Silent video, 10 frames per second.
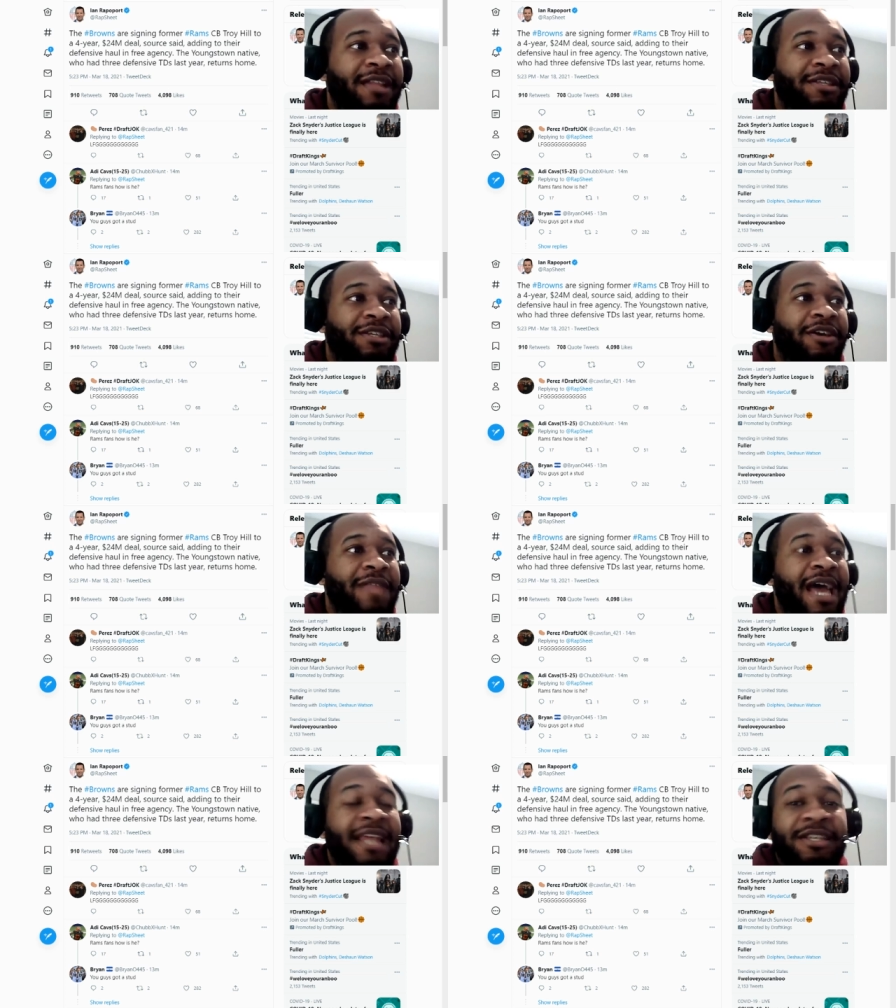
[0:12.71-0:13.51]
And
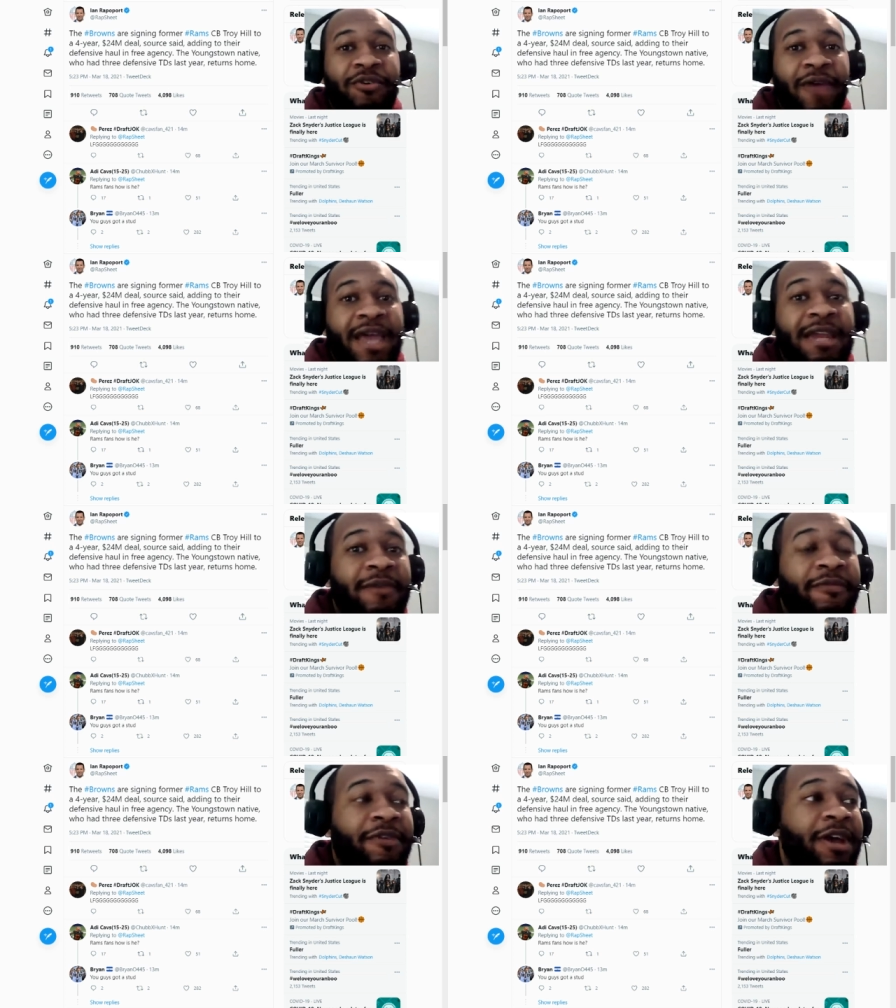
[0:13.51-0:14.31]
so that is
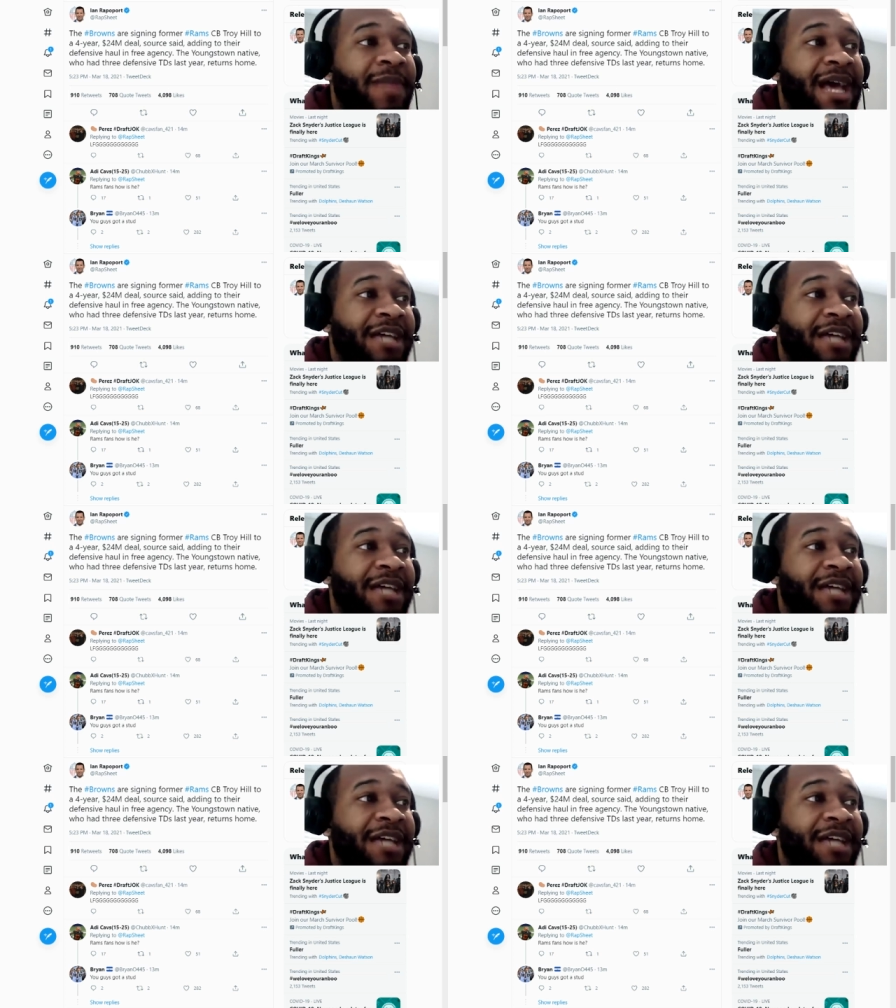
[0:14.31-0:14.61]
great for him.